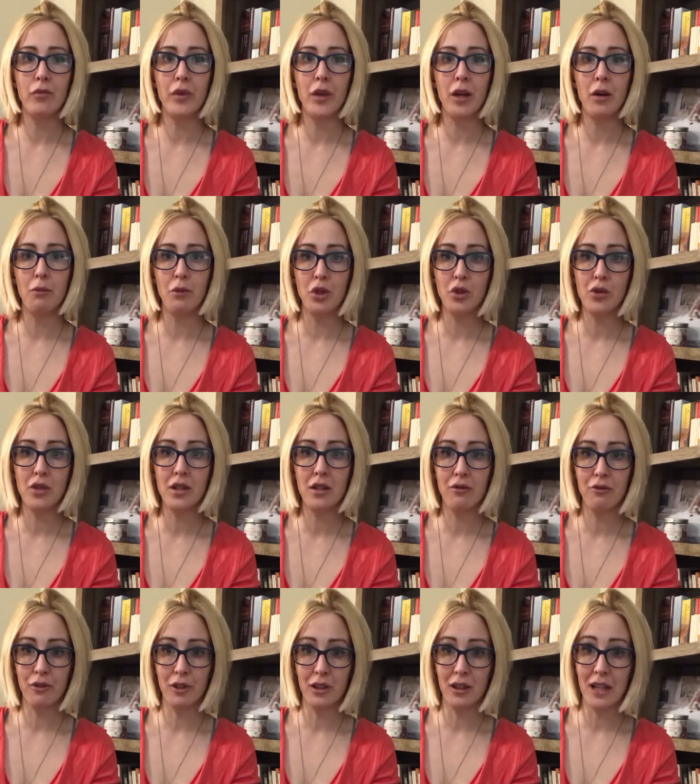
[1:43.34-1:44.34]
abusive
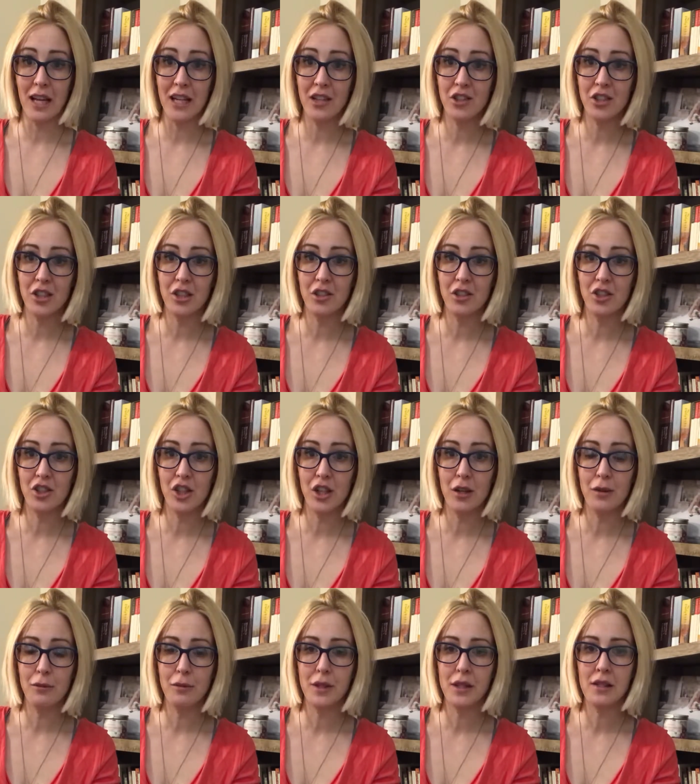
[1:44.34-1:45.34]

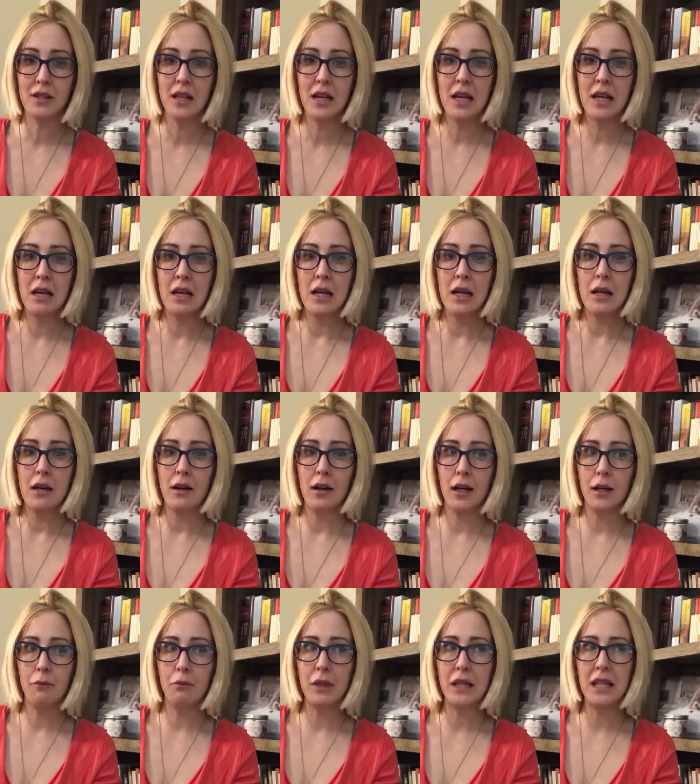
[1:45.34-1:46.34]
relationships
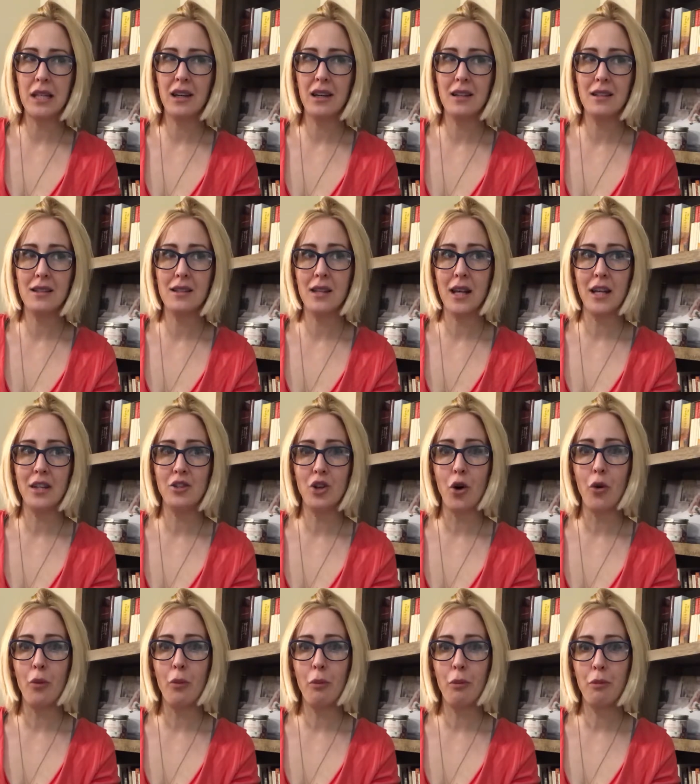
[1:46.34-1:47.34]
because they
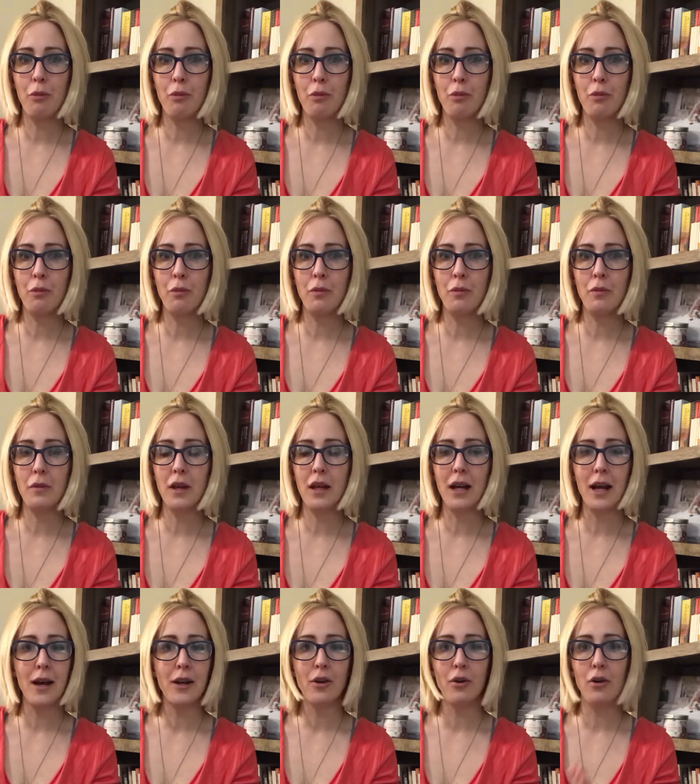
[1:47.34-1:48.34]
don't, and
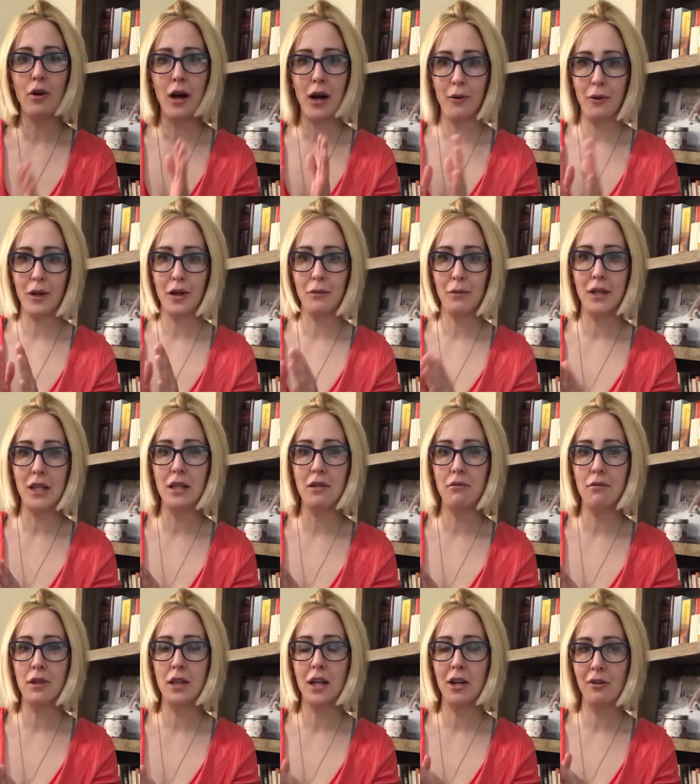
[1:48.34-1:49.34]
I want to be
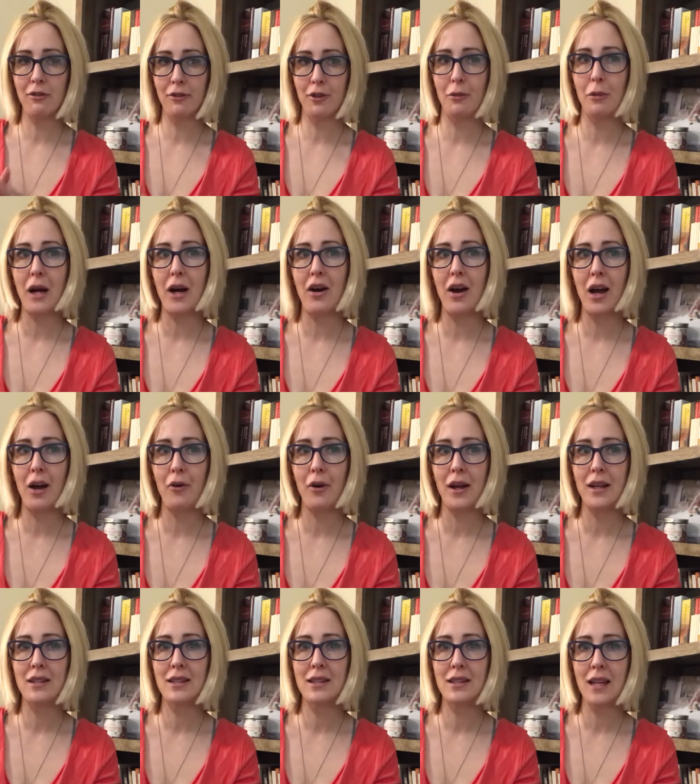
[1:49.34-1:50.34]
careful about how I
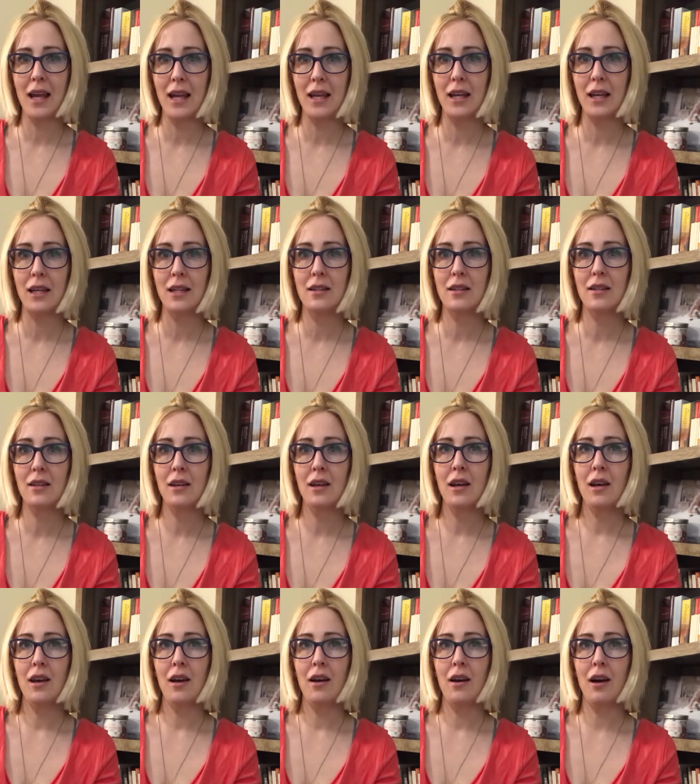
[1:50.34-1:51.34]
say it,
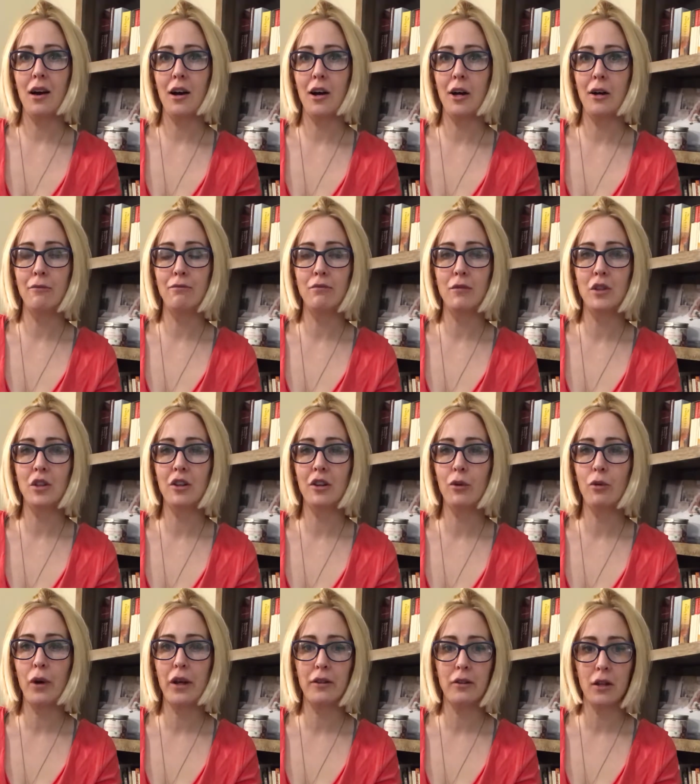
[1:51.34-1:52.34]

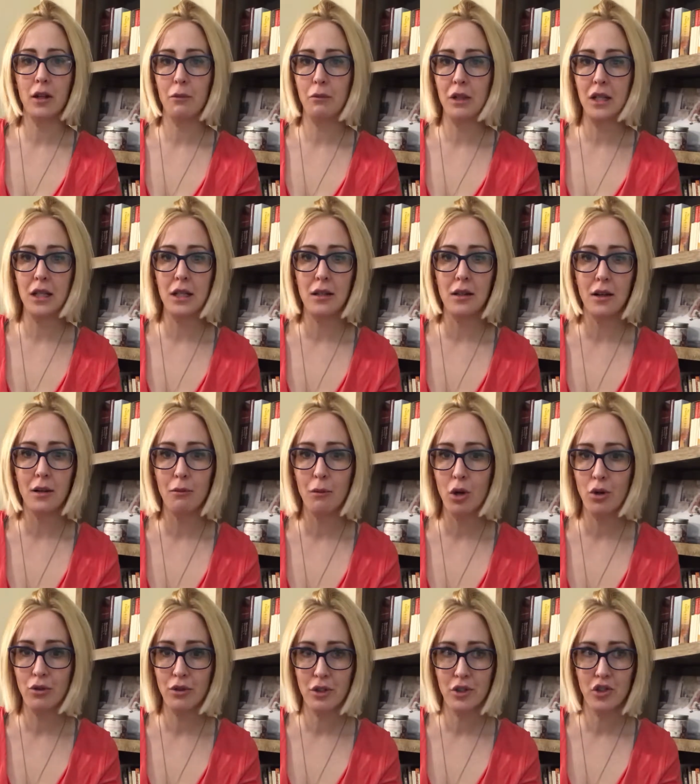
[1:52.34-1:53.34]
whether it be
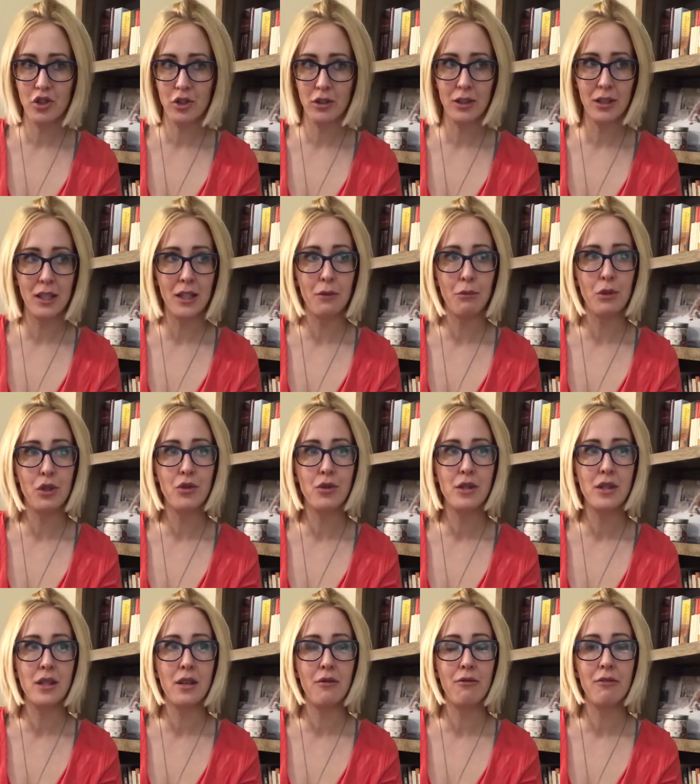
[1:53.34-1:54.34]
emotionally
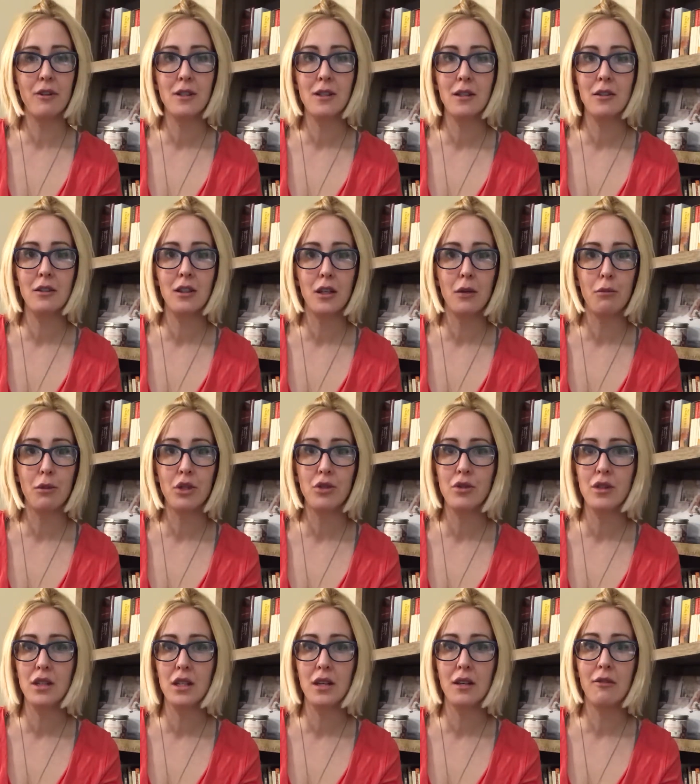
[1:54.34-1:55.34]
abusive, physically
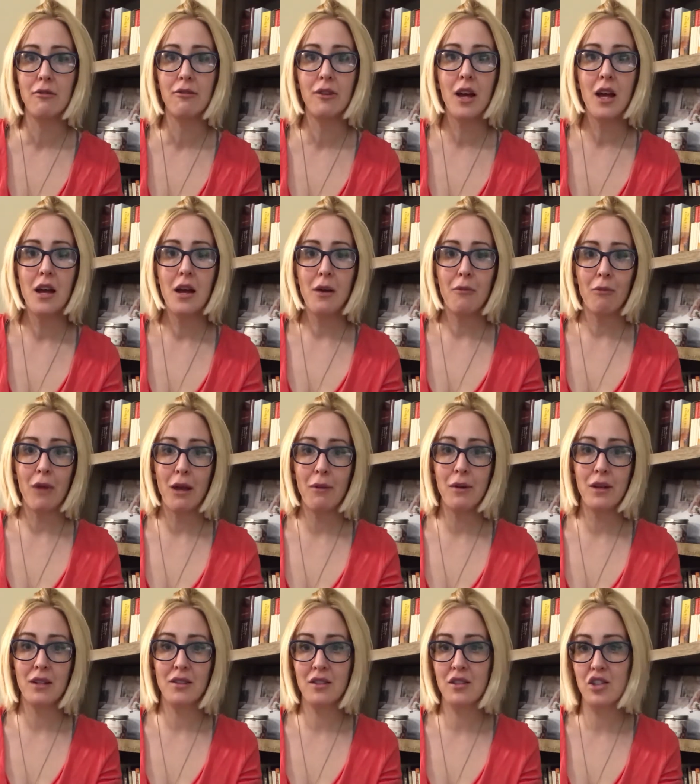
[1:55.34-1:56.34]
abusive, maybe
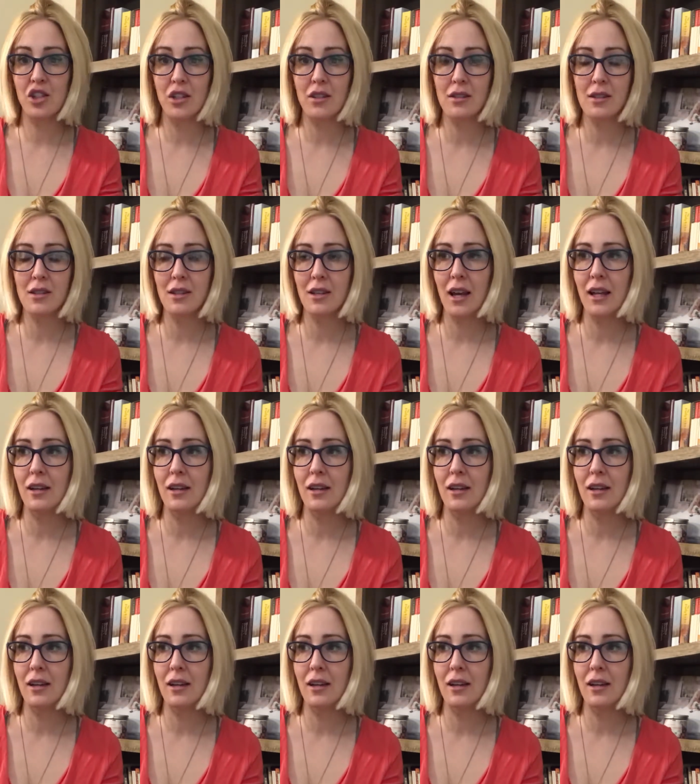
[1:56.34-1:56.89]
it's just